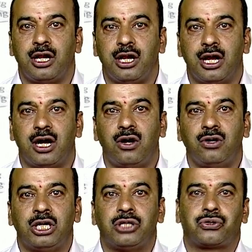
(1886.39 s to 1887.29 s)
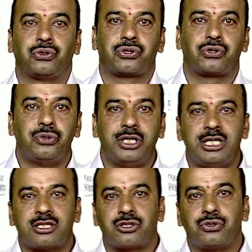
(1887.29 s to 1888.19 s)
Now, so
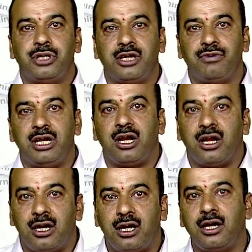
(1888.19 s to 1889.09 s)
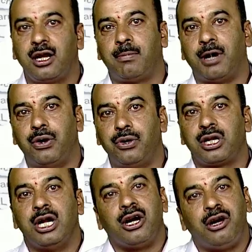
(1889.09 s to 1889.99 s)
students today we learned
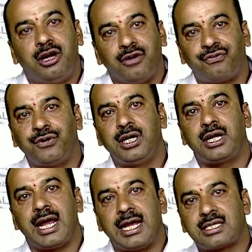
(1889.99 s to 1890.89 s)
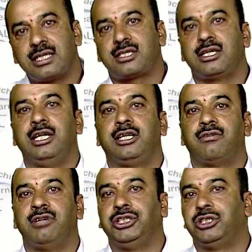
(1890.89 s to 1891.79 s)
about different SSA
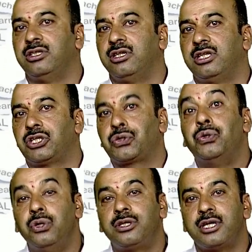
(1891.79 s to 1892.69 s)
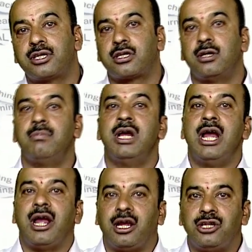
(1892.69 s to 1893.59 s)
interventions in the school system,
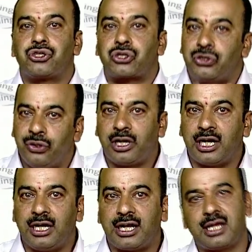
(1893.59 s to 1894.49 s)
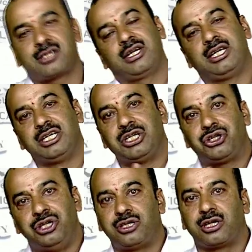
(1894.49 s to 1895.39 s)
in school context and in
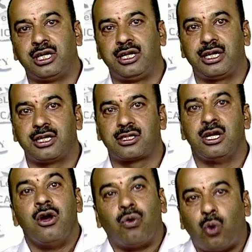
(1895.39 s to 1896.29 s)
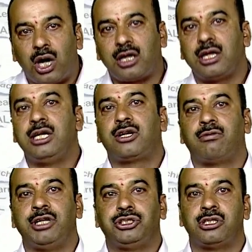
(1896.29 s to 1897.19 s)
teacher context. What
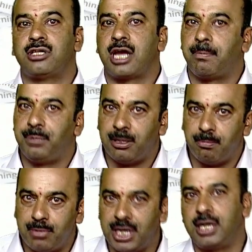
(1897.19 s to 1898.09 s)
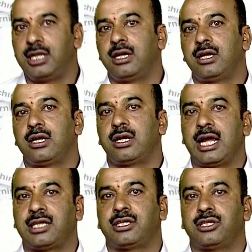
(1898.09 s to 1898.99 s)
interventions have been made in
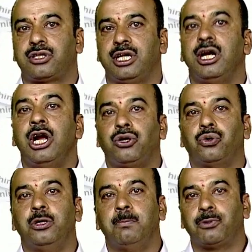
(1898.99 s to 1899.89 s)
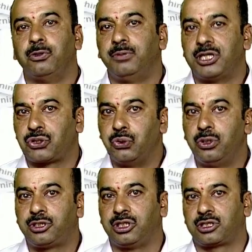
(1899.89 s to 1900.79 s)
SSA to improve the
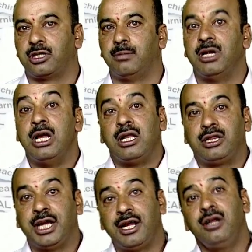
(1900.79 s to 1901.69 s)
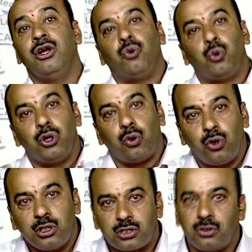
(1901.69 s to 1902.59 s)
school system. Then we
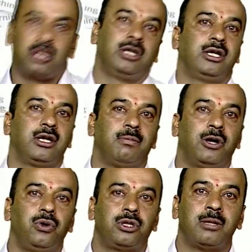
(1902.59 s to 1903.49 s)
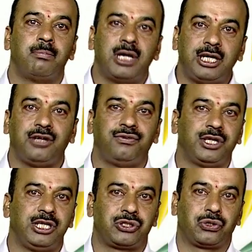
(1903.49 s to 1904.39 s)
also learned about the
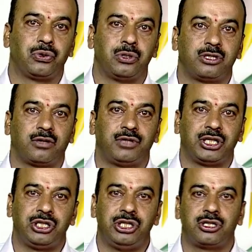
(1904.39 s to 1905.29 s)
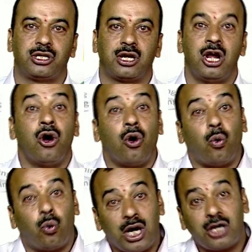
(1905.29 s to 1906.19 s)
multifarious roles of the teacher.
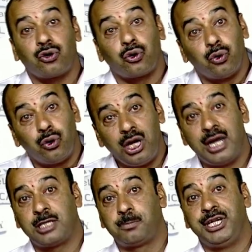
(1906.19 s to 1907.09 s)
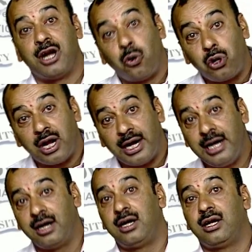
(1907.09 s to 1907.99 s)
What role has been
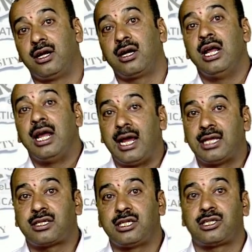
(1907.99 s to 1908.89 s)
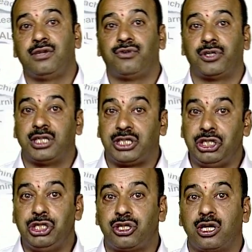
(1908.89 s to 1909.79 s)
outlined under SSA for the
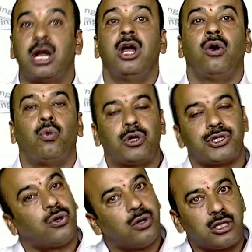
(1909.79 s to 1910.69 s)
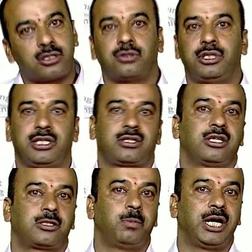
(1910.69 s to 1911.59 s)
teacher was also
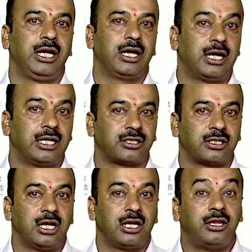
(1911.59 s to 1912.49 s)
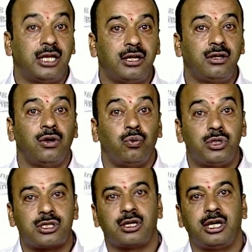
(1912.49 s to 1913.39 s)
discussed by us. Then
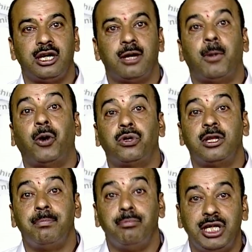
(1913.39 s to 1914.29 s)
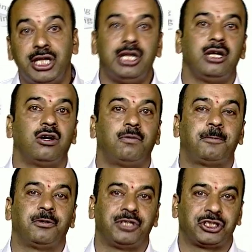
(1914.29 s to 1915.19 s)
we studied about the meaning
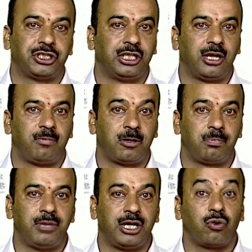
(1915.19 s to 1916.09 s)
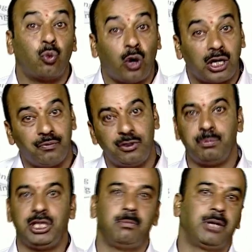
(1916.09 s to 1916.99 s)
of professional development, what we
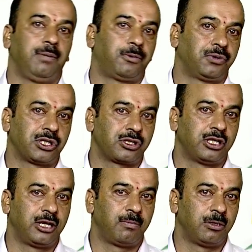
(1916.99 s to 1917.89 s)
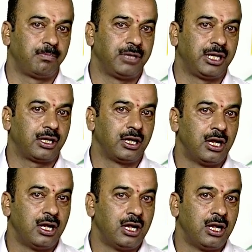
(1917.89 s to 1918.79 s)
mean by professional development.
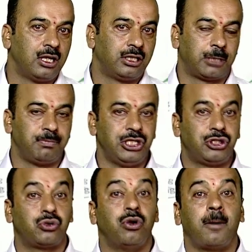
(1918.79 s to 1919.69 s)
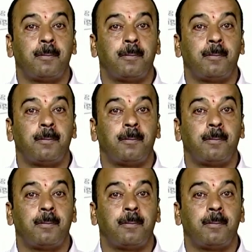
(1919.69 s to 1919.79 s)
That means to